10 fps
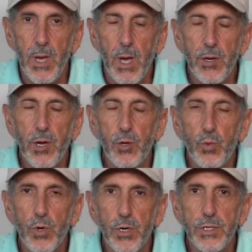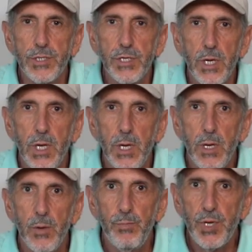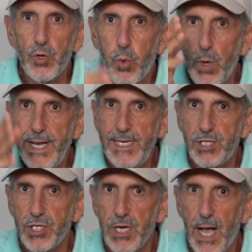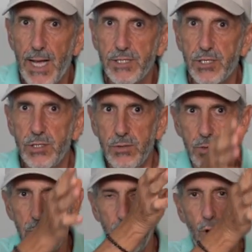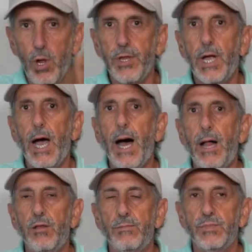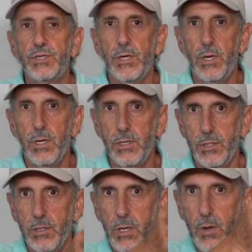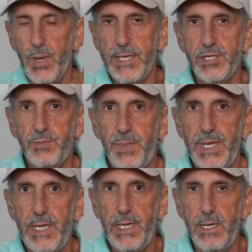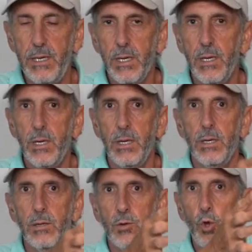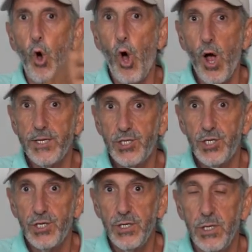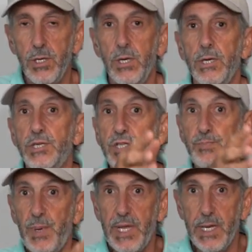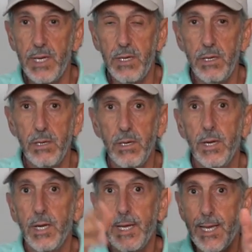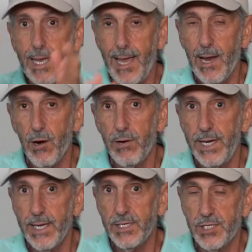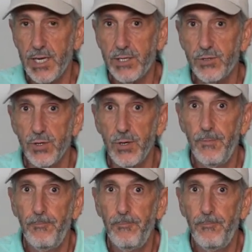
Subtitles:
In other words, between shots in all the columns, club head speed, launch, spin, carry, etc.,